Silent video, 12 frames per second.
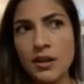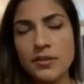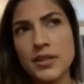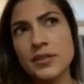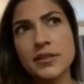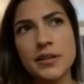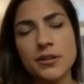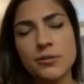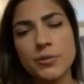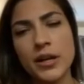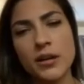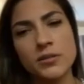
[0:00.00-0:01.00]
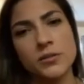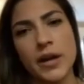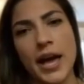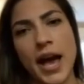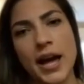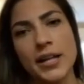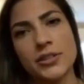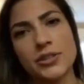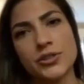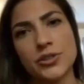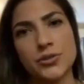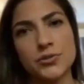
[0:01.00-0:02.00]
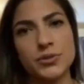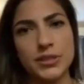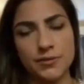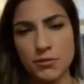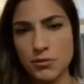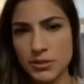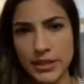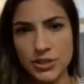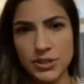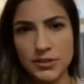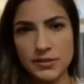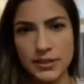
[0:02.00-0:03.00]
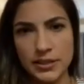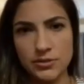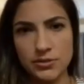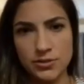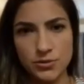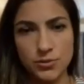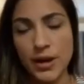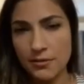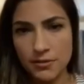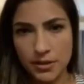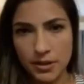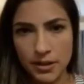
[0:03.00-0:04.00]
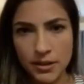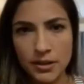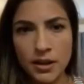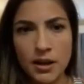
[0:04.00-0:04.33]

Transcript: This year, we also had two different rotations into Africa.